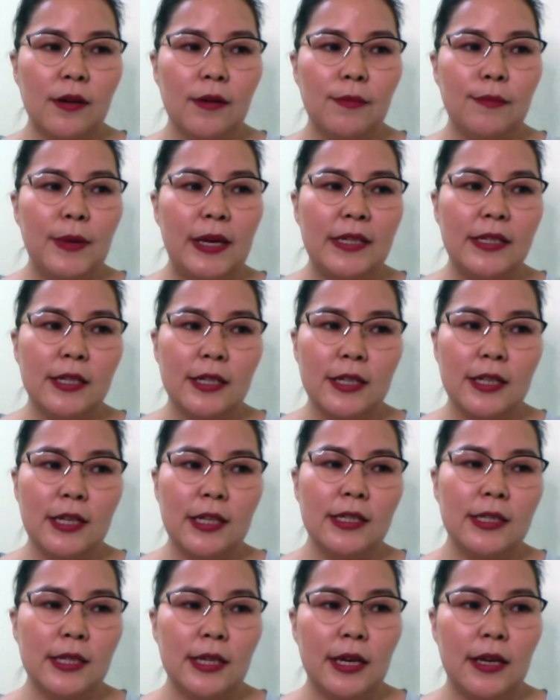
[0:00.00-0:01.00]
basically
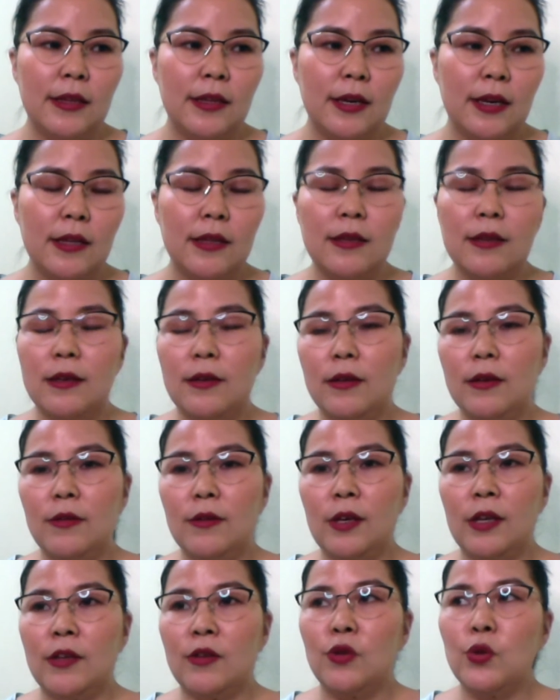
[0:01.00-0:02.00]
said that
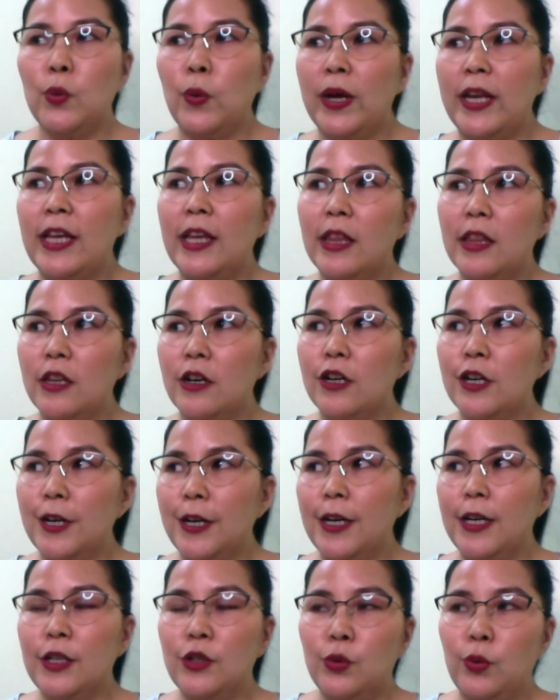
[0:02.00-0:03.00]
in
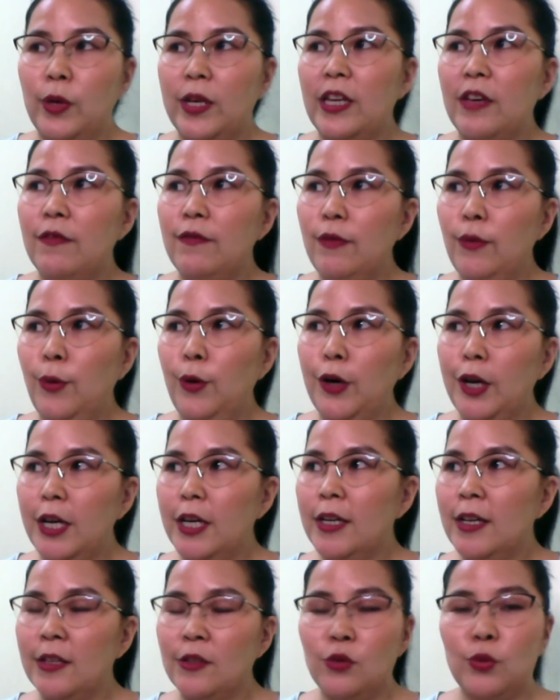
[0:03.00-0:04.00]
2030,
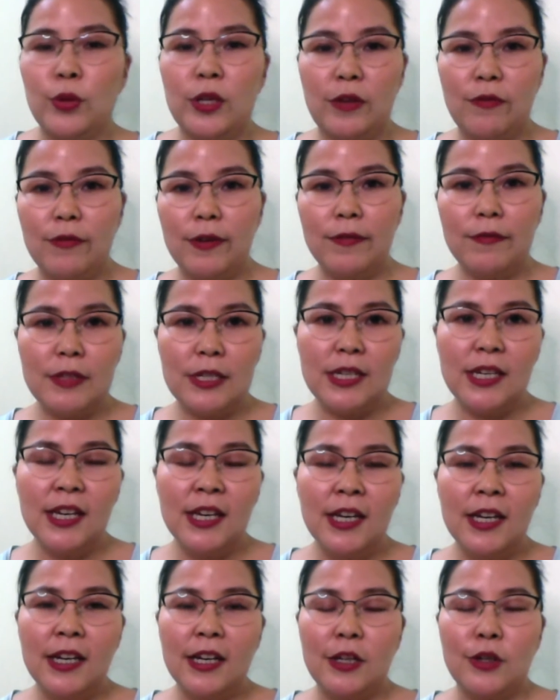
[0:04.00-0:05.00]
2040, and 2050,
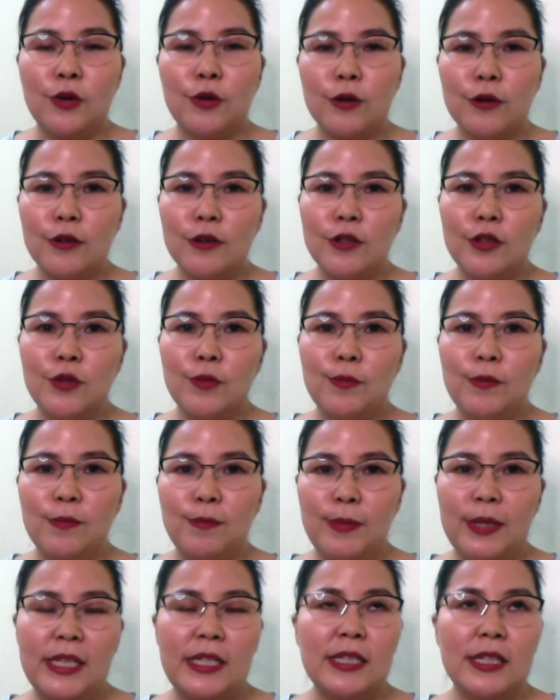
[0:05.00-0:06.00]
in order to
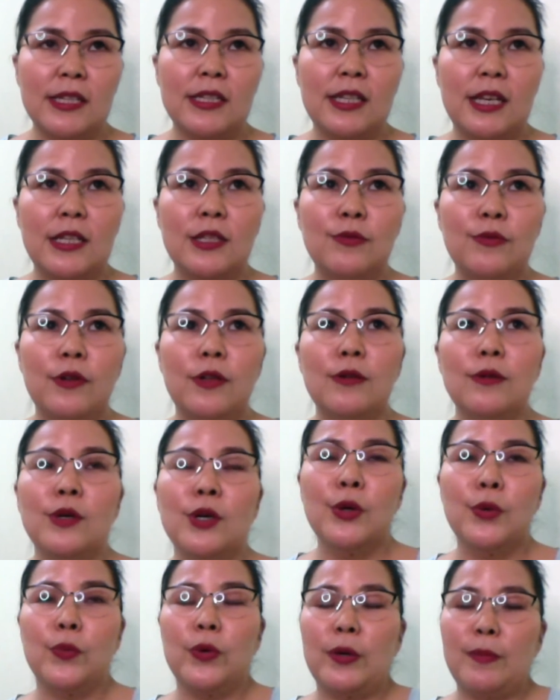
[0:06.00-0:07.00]
be successful,
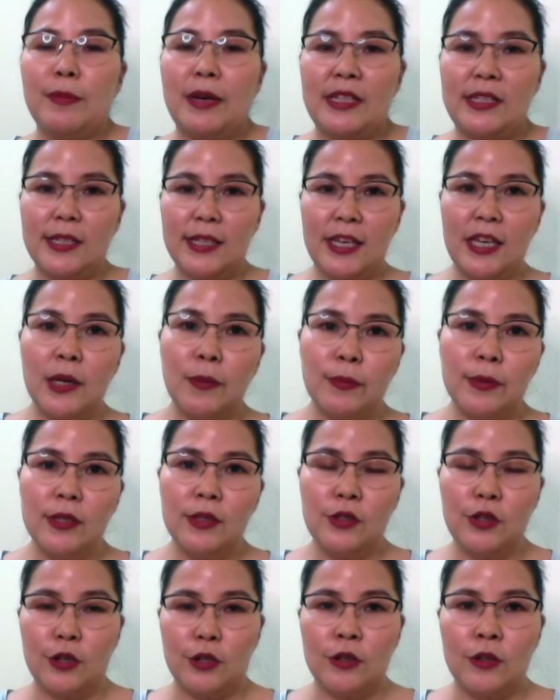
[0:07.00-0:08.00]
we must keep
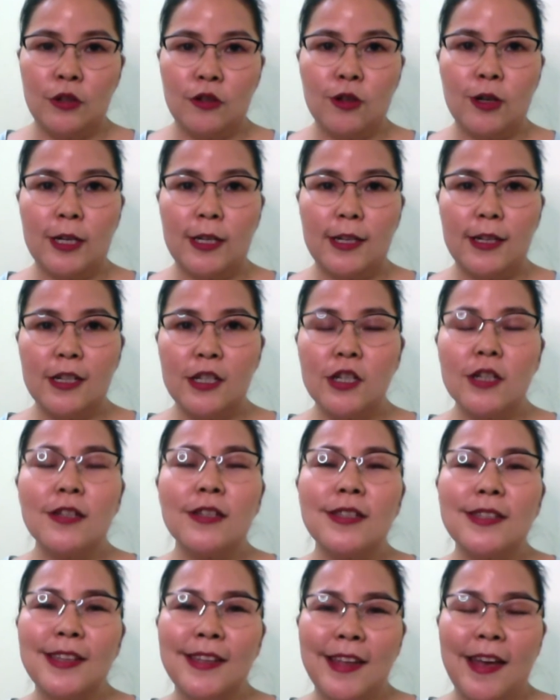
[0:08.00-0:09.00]
certain
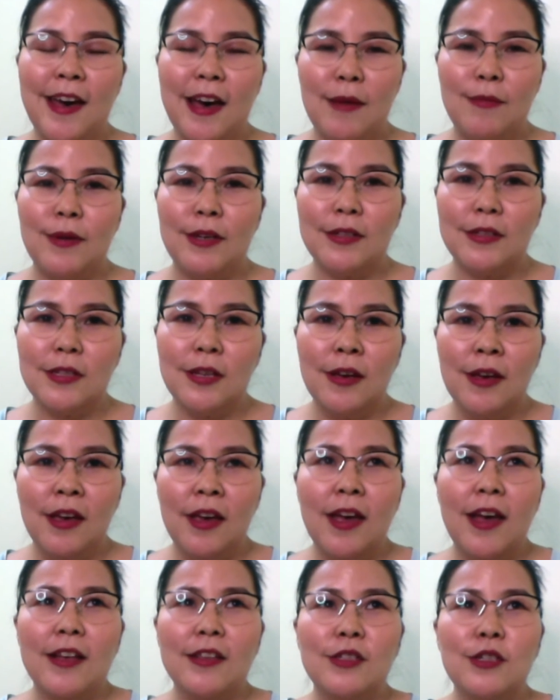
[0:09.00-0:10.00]
traditions and habits,
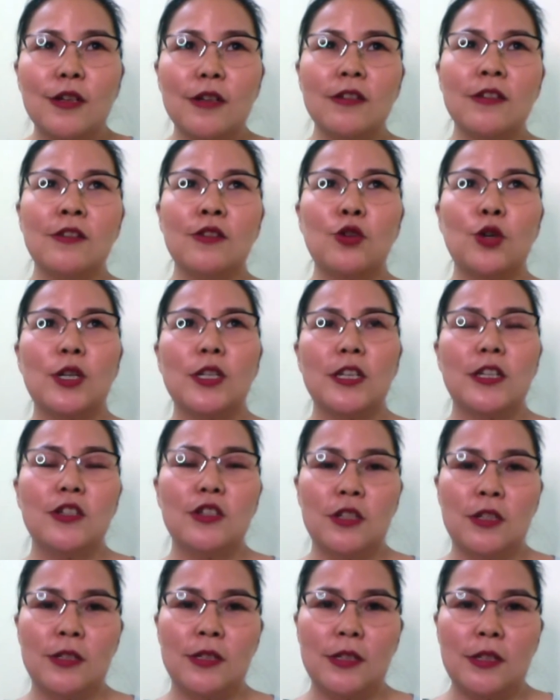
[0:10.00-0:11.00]
and certain
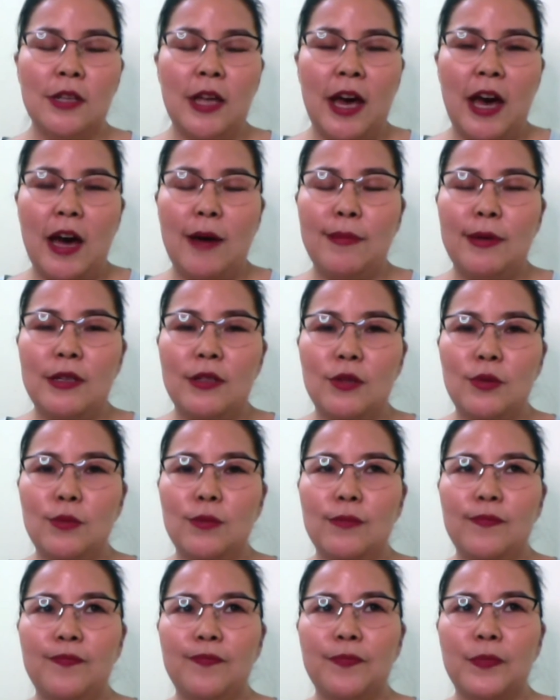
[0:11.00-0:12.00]
traditions and habits
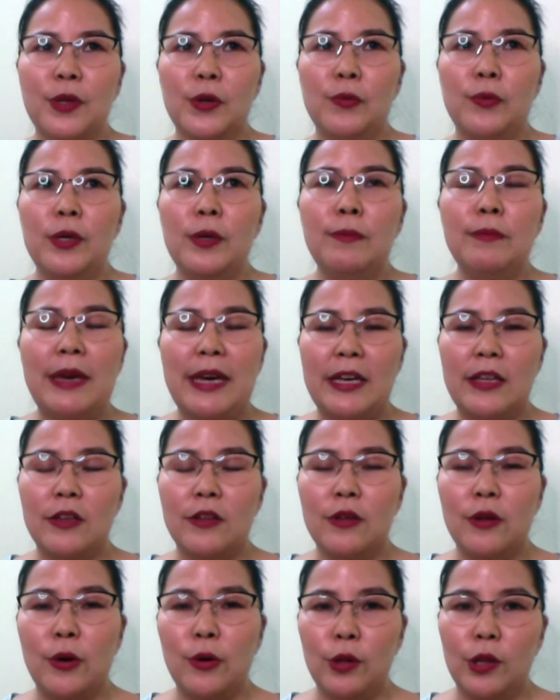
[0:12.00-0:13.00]
we may
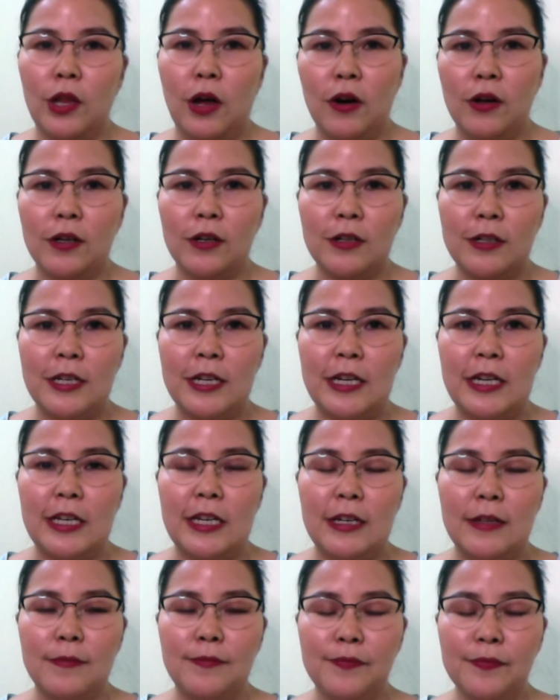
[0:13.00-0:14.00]
no longer need it.